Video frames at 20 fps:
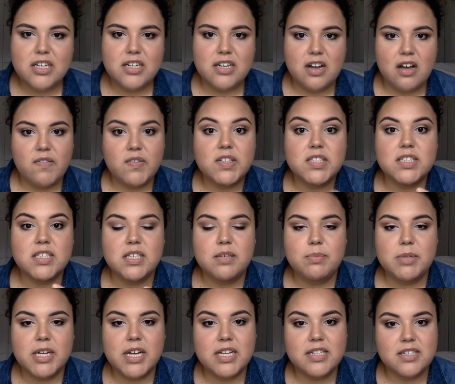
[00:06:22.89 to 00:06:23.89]
and obviously
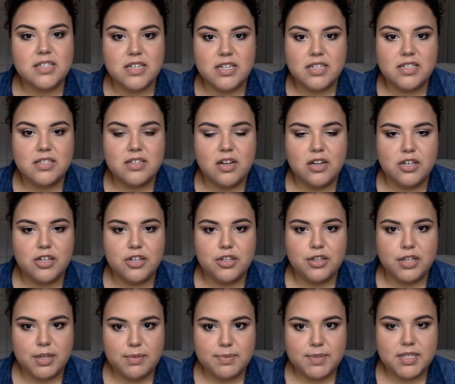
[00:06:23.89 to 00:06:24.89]
because it is on your
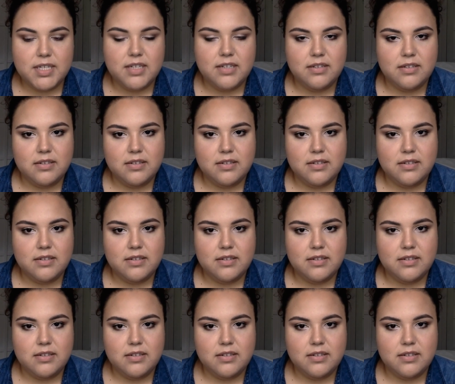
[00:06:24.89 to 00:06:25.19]
lips and